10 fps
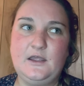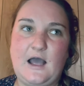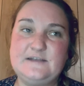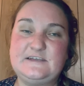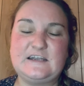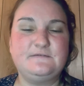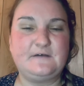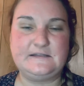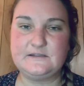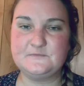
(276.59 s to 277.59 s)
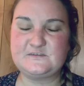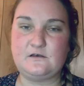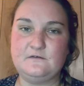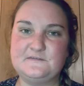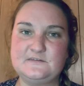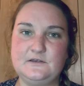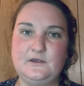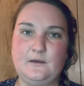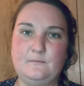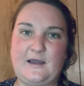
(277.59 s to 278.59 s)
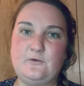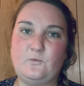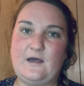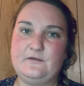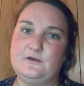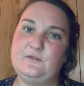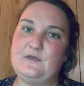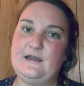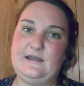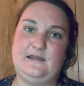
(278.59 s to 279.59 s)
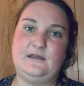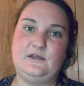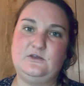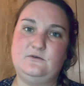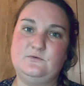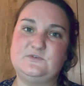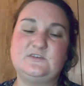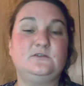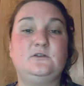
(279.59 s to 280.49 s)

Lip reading: identified themselves by whether they used